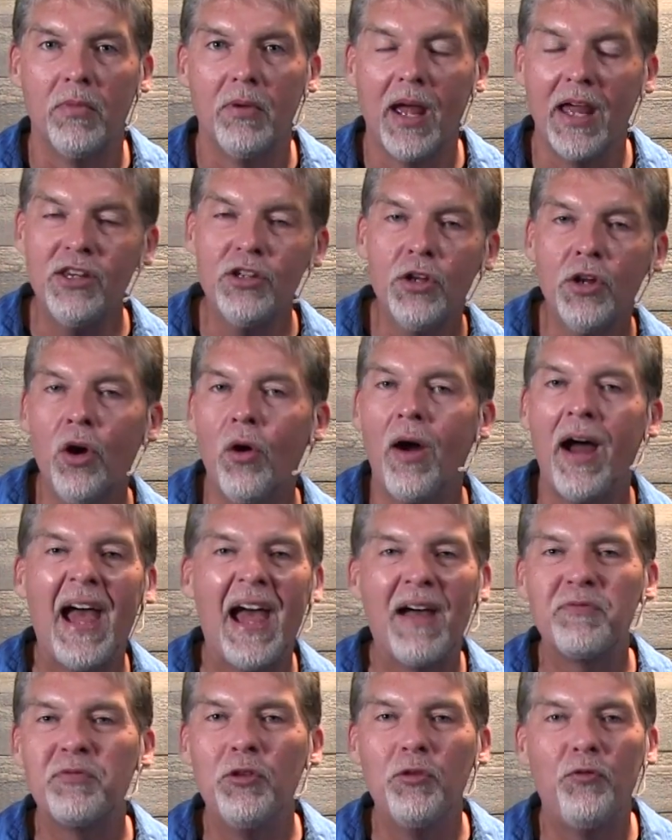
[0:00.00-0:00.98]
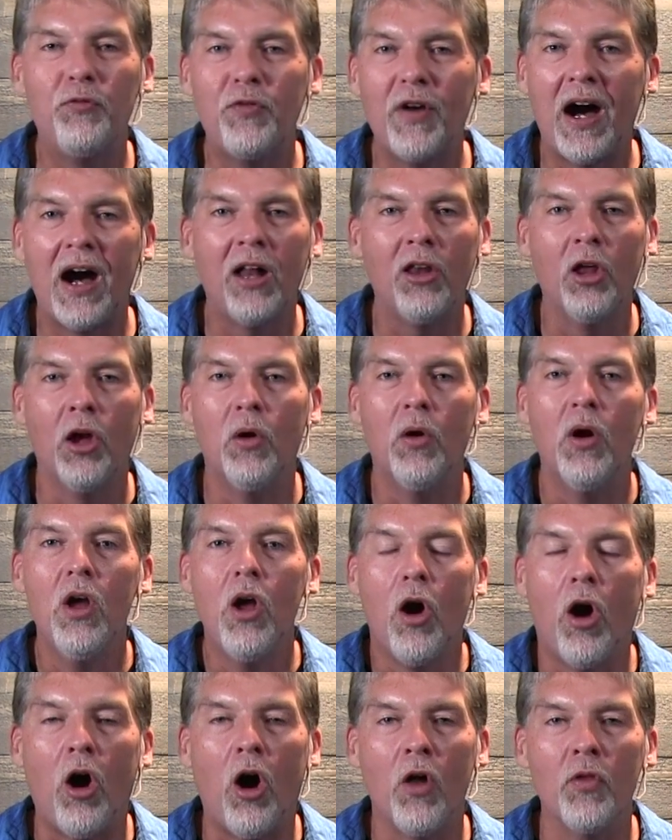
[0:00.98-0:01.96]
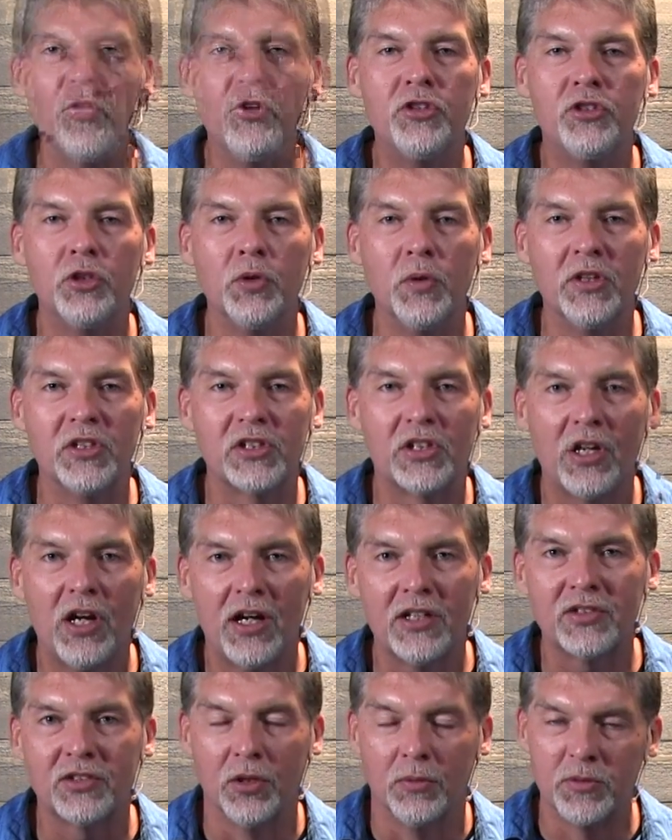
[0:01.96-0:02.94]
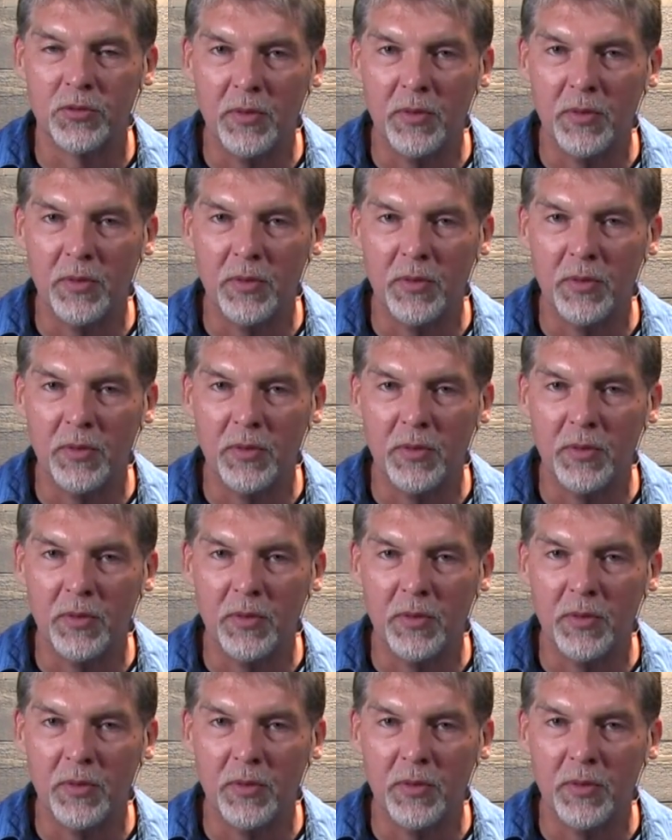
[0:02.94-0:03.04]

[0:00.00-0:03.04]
And you don't have to follow all the Jewish customs.